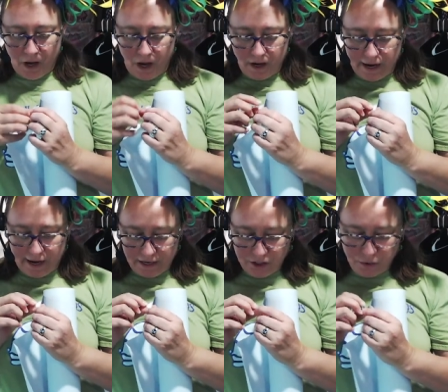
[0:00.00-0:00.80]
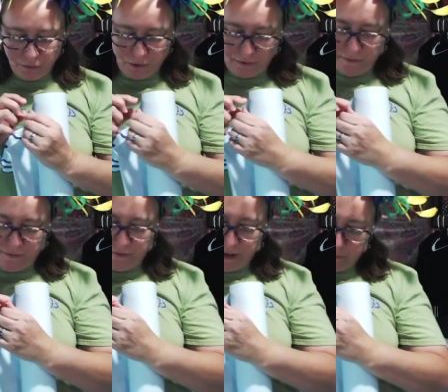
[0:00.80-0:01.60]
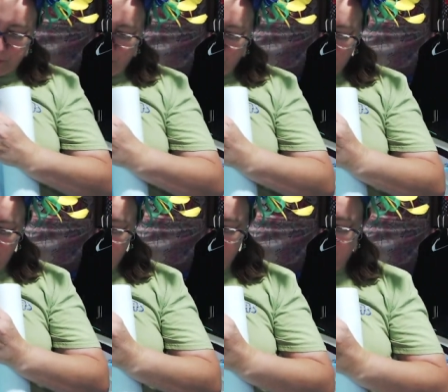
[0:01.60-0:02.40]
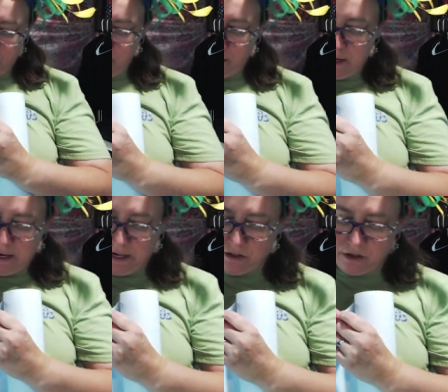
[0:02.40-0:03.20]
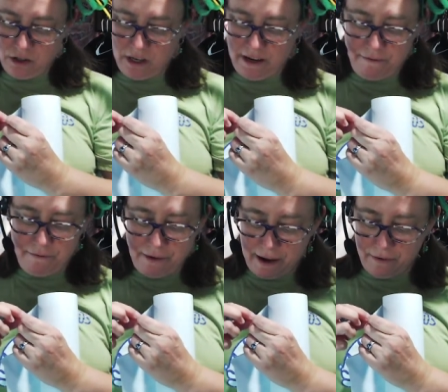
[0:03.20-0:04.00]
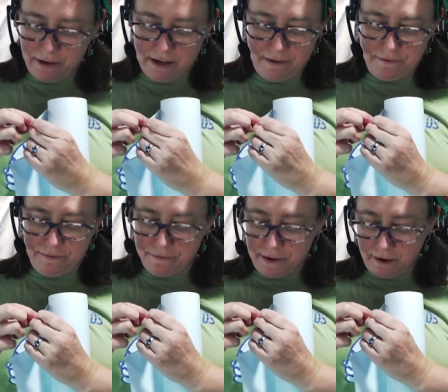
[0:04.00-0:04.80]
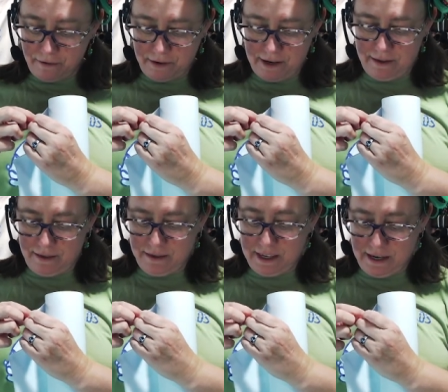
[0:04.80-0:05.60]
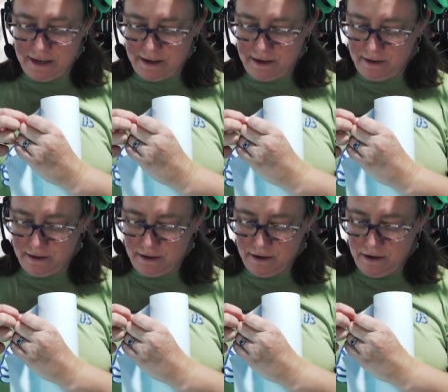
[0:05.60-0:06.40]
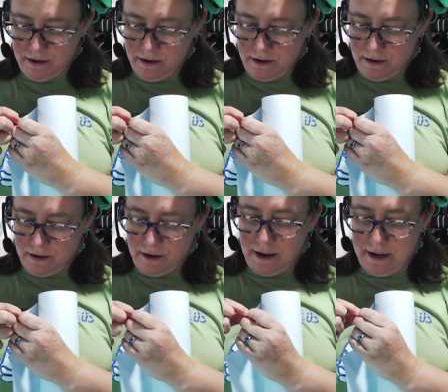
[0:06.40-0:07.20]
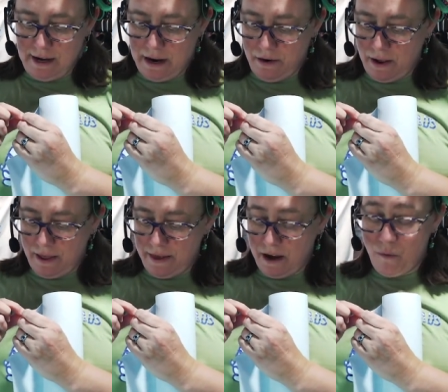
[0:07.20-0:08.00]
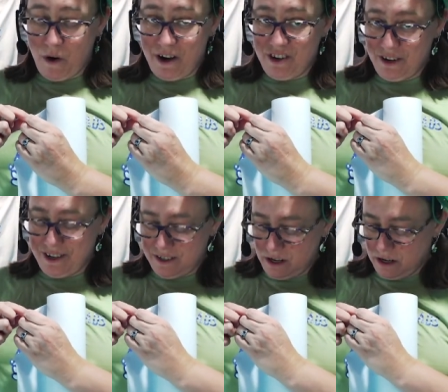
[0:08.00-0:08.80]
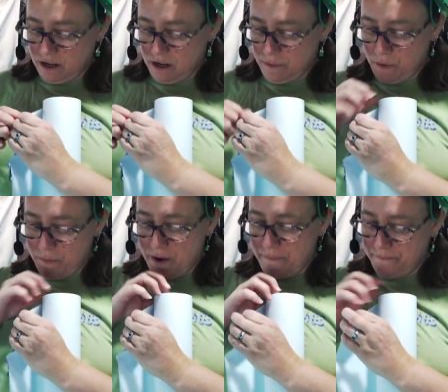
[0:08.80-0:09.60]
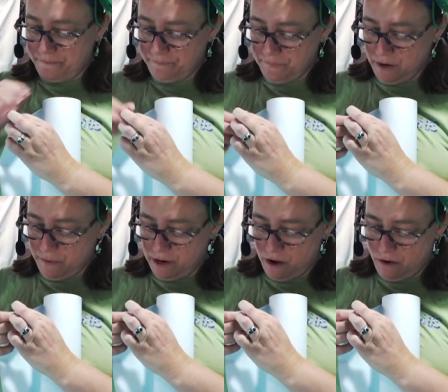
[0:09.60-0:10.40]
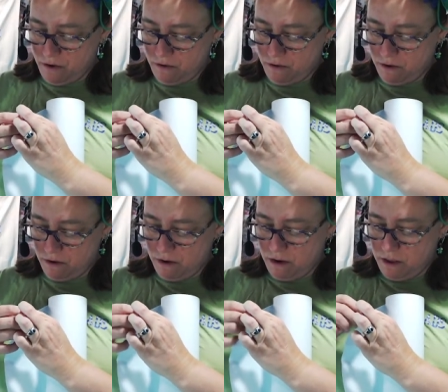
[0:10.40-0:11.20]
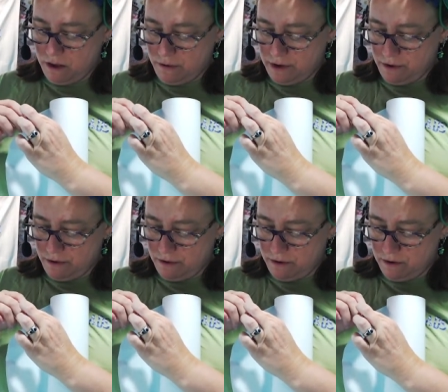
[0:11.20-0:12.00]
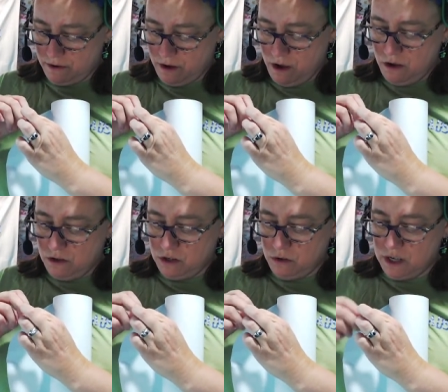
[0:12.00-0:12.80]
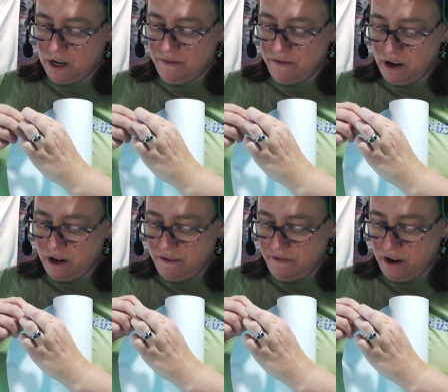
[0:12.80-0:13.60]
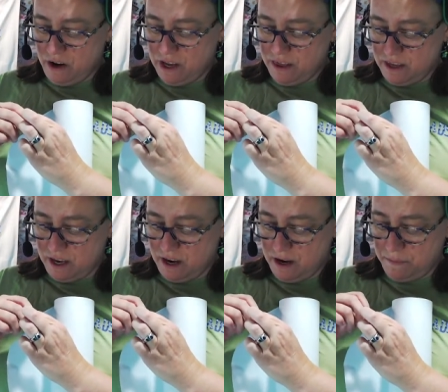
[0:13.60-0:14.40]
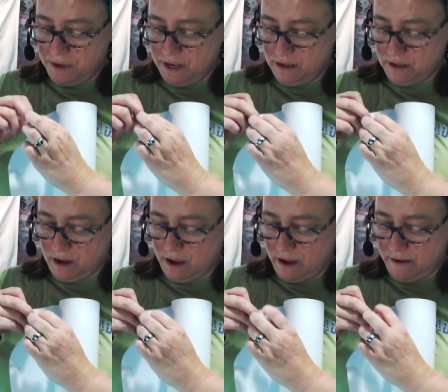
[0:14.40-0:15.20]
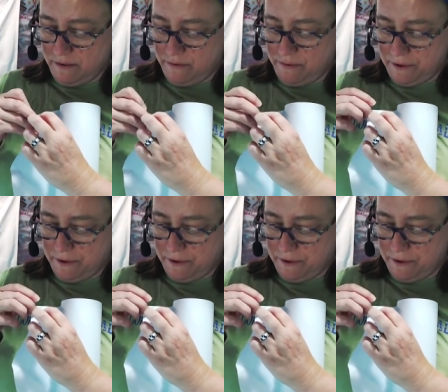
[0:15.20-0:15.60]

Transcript: an actual fabric. So it's like a very, very thin. Now that I want to do it, it's not going to come open. Here we go. There we go. So it's got a very, very thin piece of